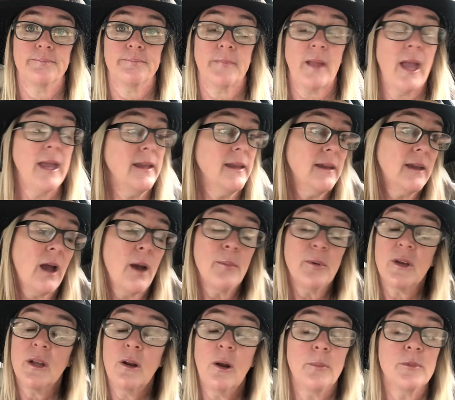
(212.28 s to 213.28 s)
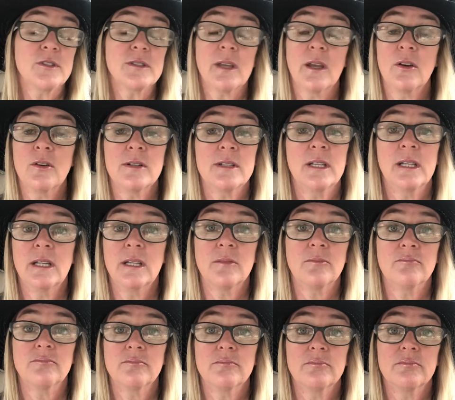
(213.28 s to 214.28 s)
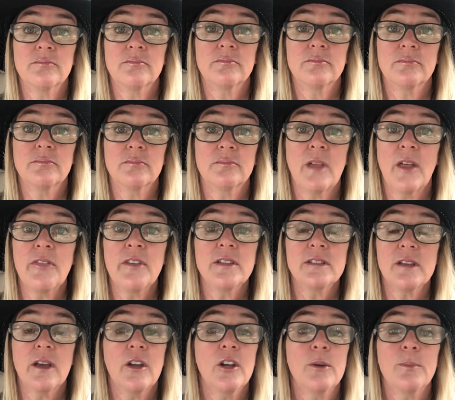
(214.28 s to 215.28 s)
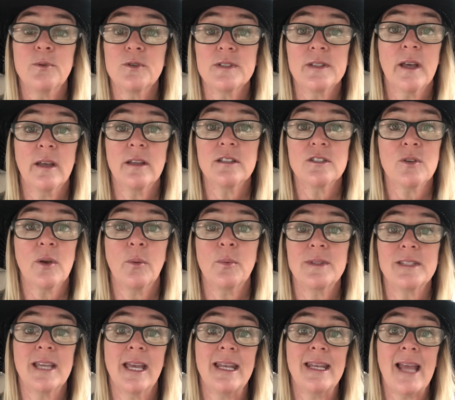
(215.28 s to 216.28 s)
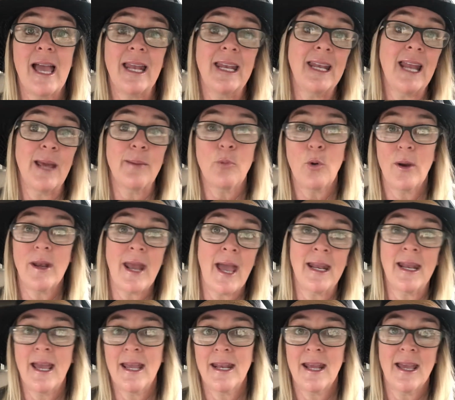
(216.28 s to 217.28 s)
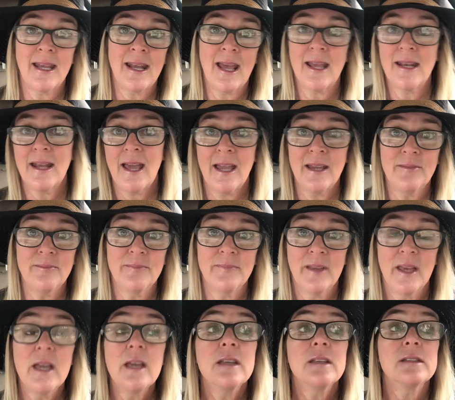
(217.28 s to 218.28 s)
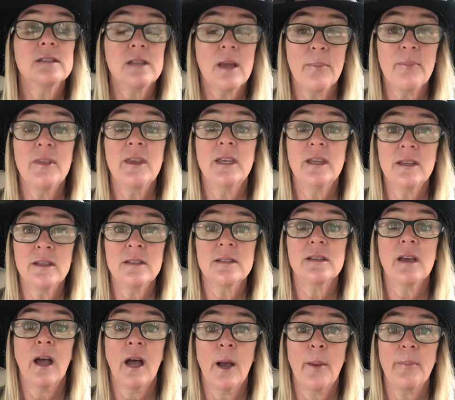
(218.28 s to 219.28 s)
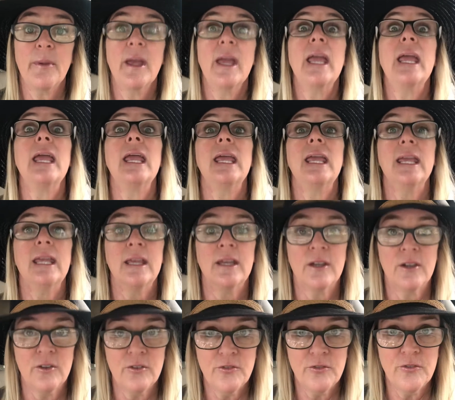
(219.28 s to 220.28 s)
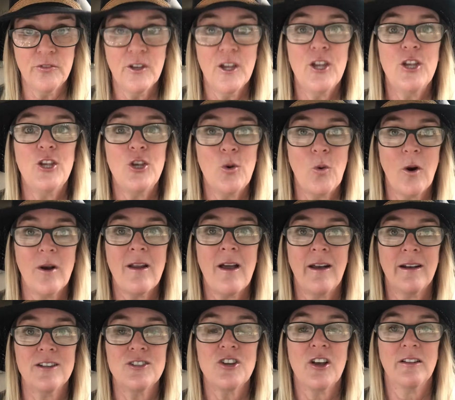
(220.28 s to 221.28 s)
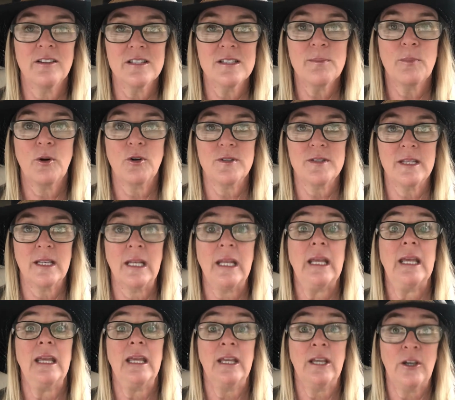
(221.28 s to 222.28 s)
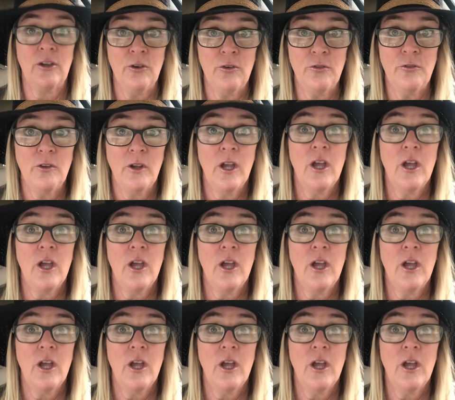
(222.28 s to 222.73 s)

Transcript: I can almost guarantee it. Nothing's 100%, so I would say 99.99999. Something is up. If you are not a jealous person, if